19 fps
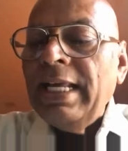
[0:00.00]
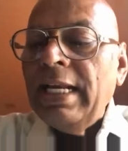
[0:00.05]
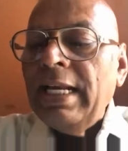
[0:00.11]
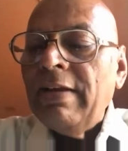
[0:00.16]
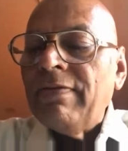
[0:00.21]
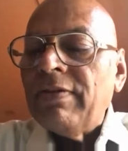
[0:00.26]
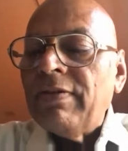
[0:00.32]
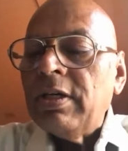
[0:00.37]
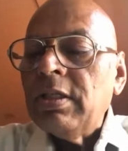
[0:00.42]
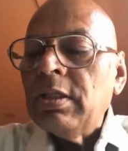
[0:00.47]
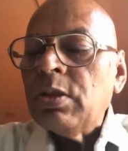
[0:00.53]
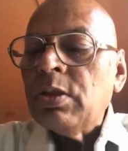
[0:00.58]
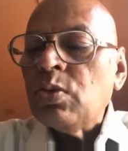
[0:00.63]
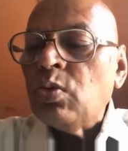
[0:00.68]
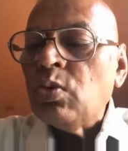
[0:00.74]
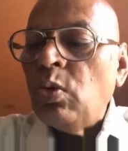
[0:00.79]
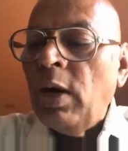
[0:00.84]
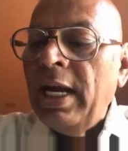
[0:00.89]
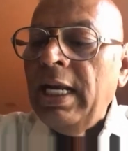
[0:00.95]
elephants
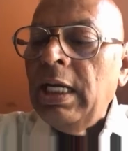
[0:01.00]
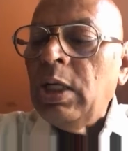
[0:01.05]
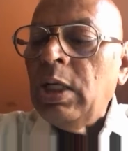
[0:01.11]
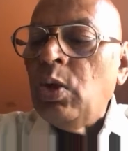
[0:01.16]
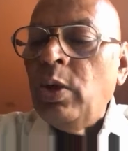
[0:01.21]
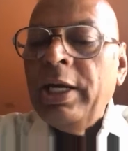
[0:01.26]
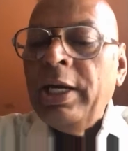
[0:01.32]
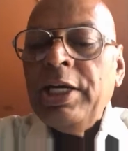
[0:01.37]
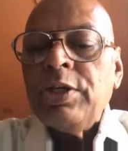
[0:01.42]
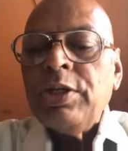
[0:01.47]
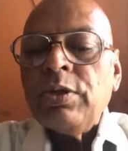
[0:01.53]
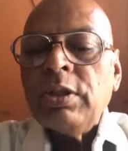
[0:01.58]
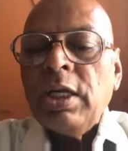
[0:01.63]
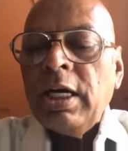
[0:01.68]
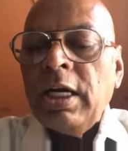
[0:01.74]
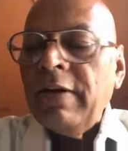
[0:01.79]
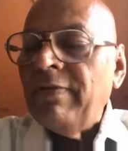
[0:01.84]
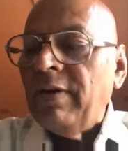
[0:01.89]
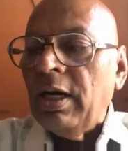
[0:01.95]
while going to
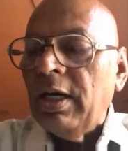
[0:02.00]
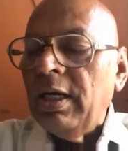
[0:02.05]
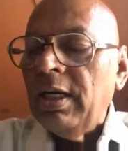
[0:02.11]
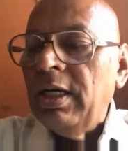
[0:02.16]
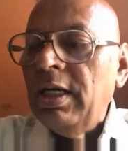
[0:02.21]
the river.